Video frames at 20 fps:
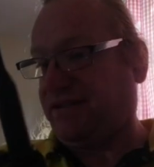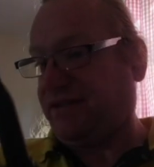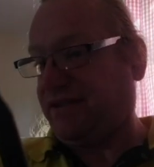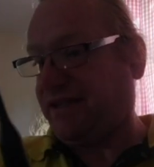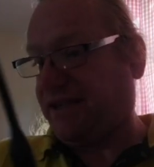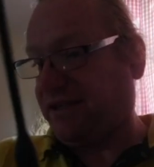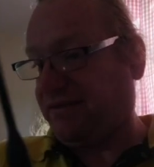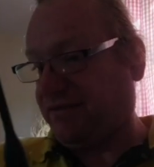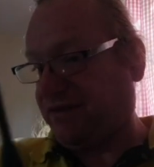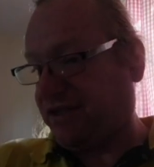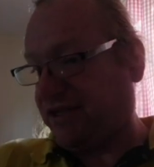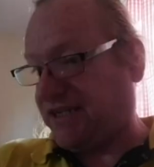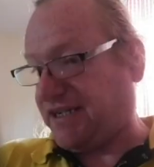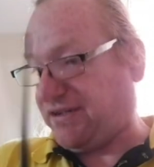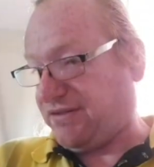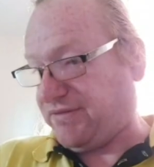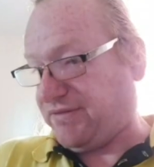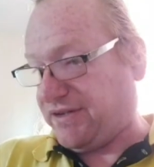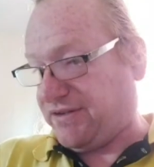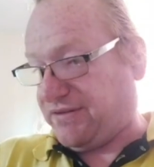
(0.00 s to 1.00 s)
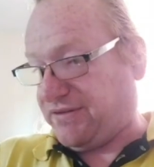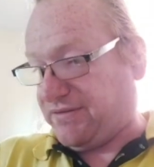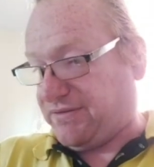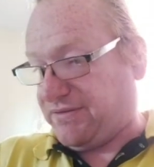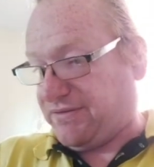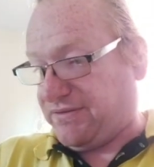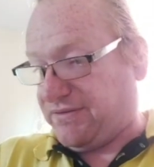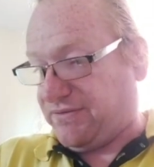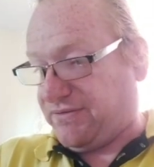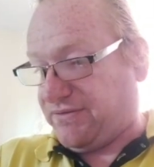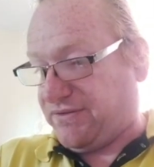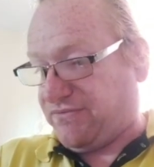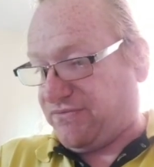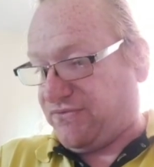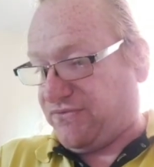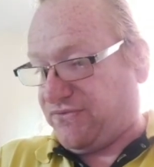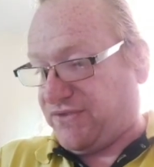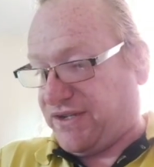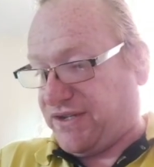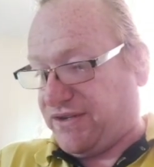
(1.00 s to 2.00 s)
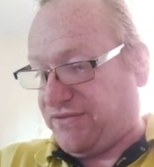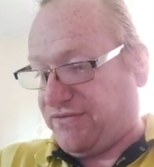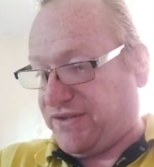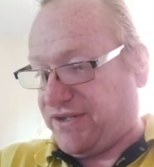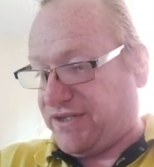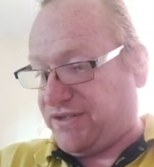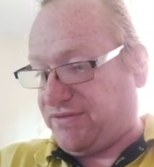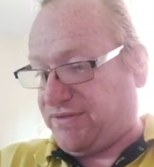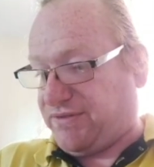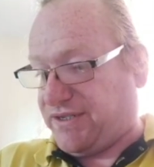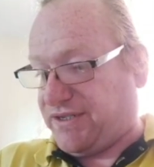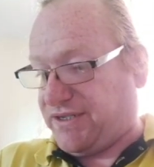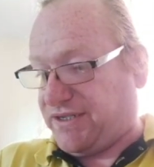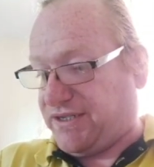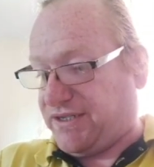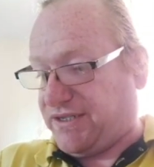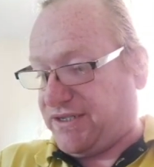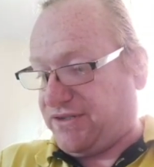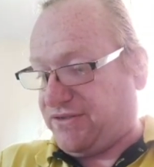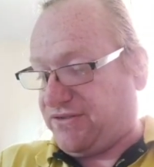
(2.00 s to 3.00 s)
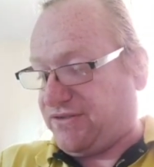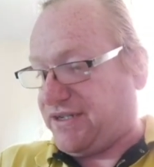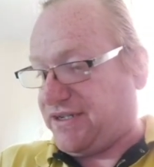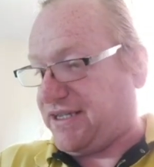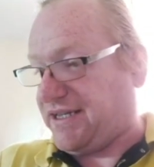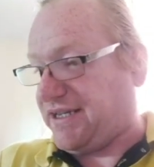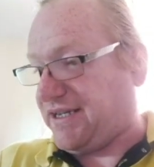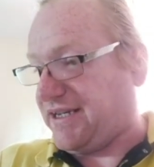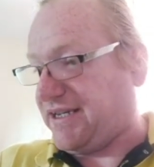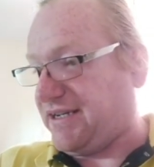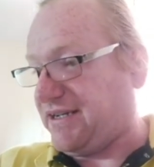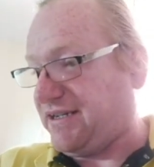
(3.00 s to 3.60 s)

okay, what channel are we on? We're on 5, that's why. Try that again.